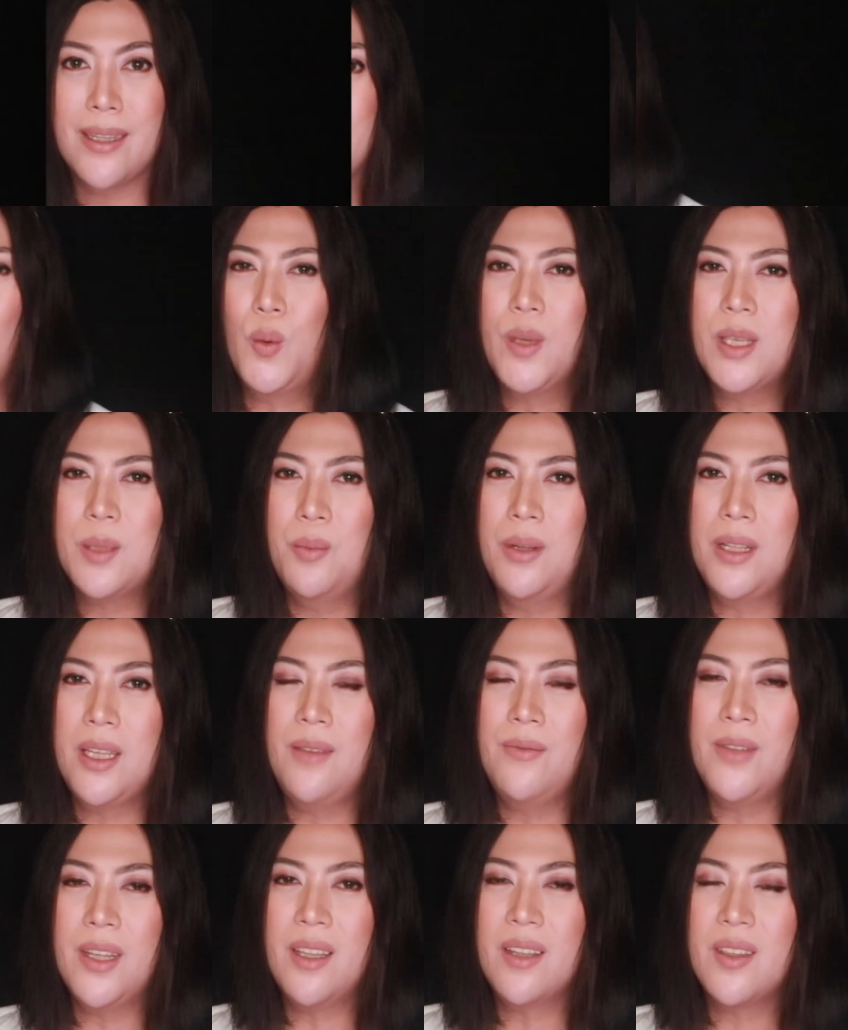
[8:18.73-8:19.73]
I always
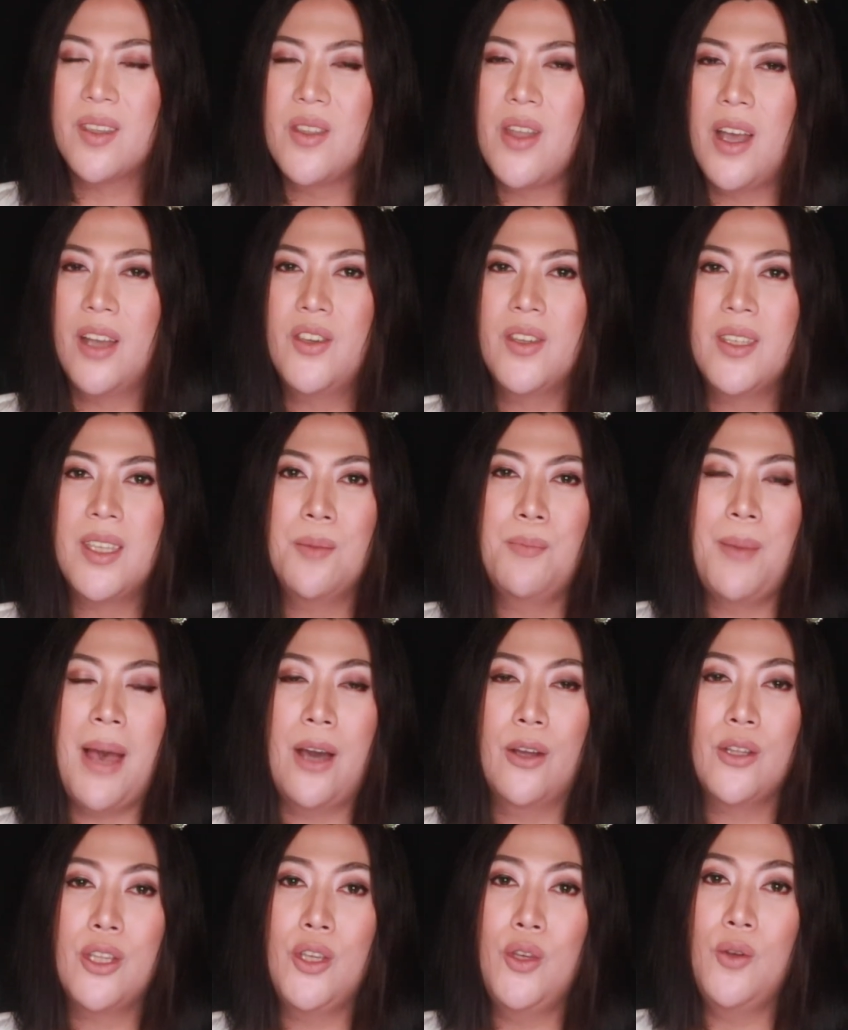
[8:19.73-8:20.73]
believe that it's not just
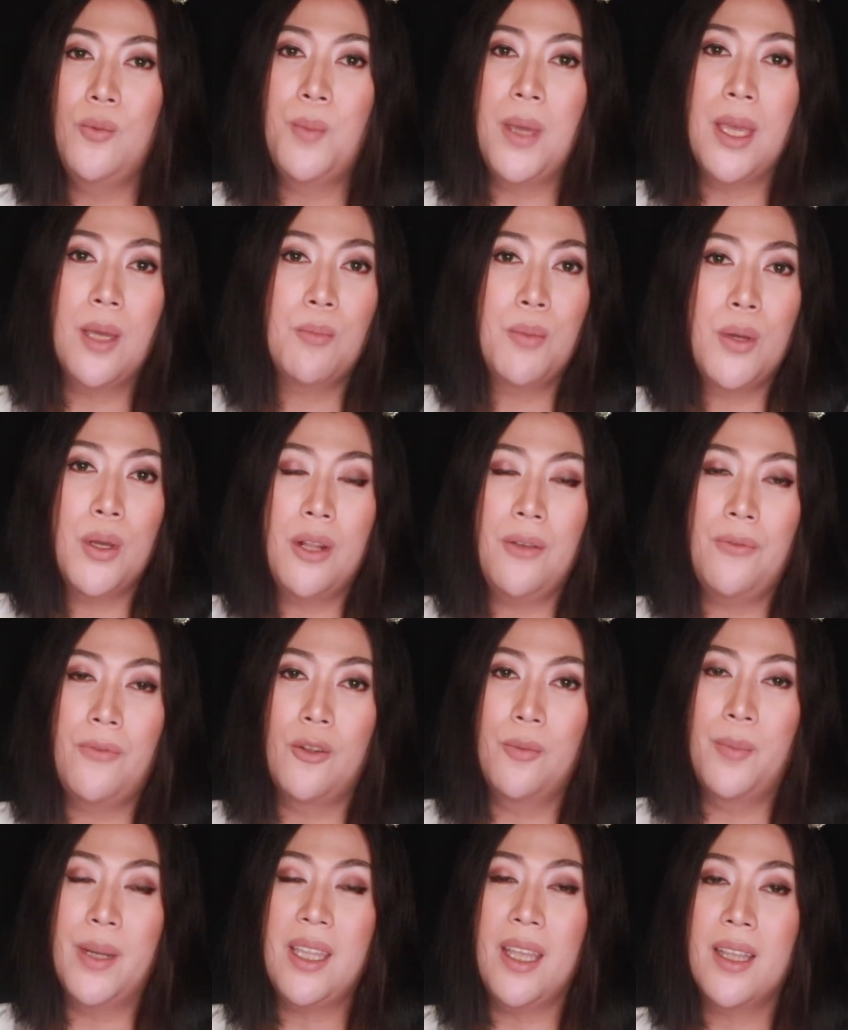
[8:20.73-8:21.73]
about you being
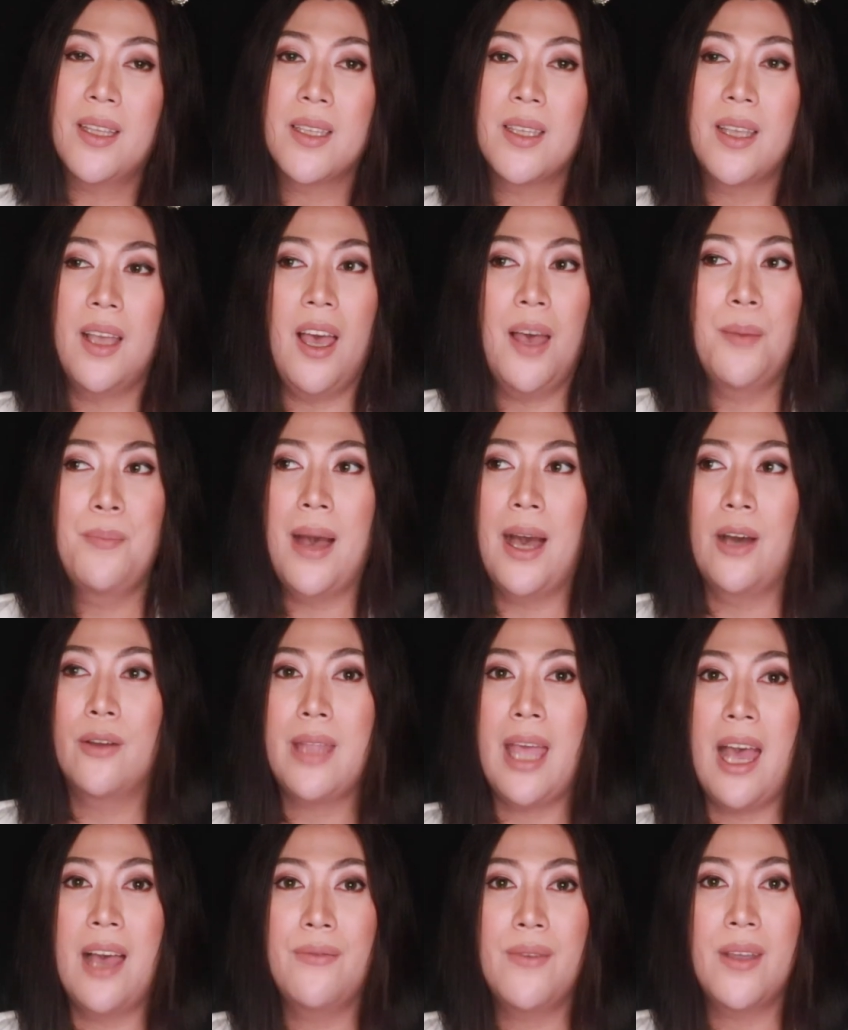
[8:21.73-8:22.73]
beautiful, but it's about
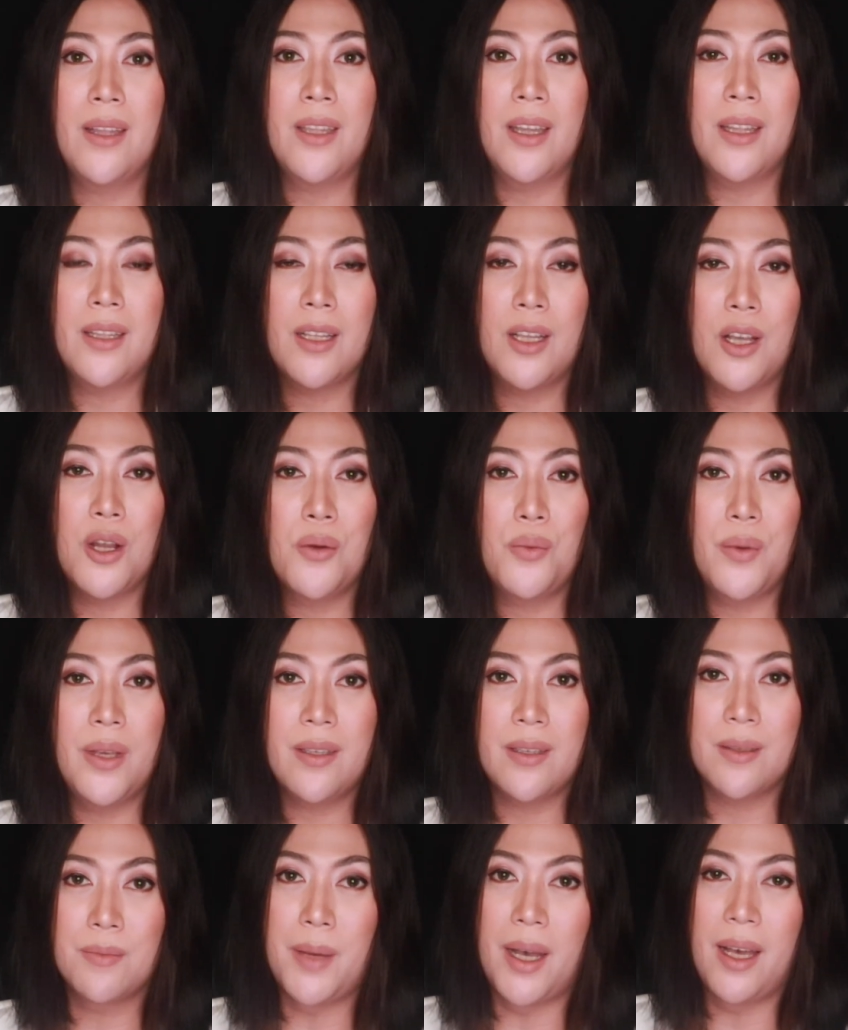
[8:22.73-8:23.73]
having that
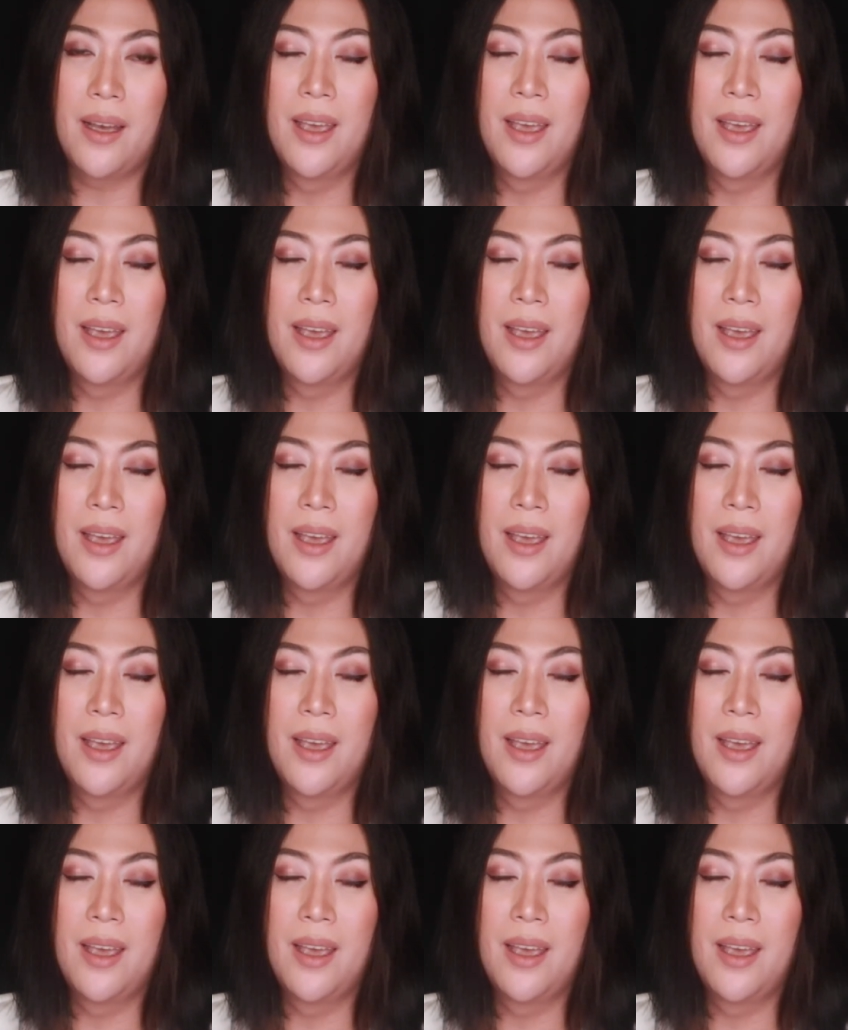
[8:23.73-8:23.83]
charisma.